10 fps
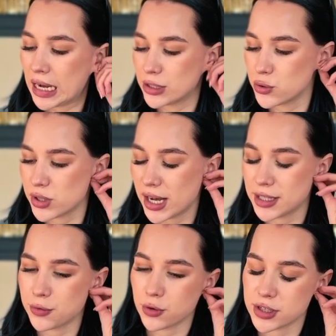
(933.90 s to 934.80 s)
do that.
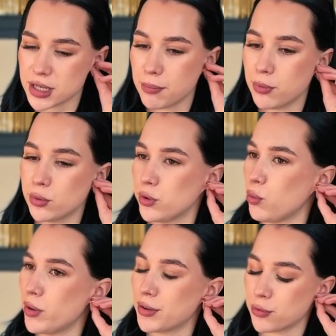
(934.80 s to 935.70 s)
For example, you
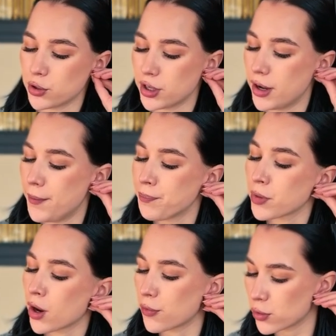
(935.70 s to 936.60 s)
wait for the
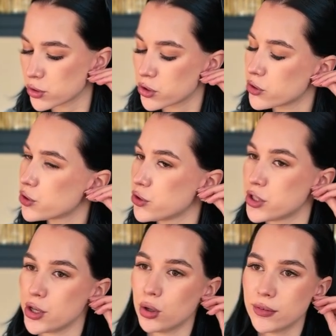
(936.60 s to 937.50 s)
reversals, you
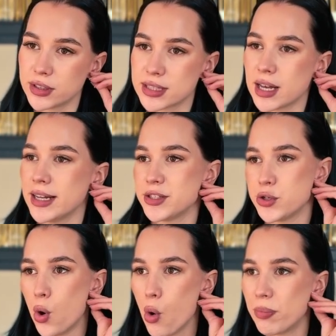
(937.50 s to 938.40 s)
see all of the signs,
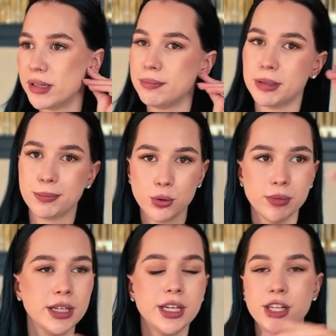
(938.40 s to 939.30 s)
you open, but boom,
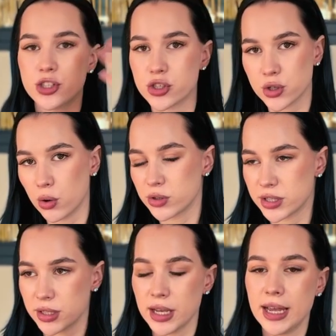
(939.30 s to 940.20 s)
it just
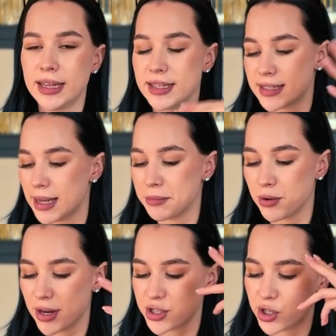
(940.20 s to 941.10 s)
goes in the same
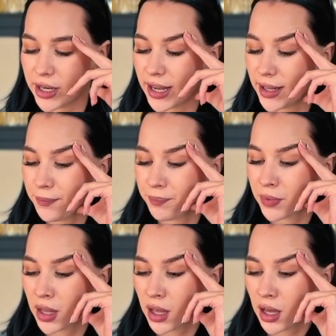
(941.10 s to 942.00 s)
direction again.
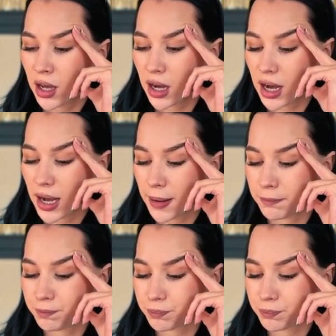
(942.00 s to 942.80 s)
Um,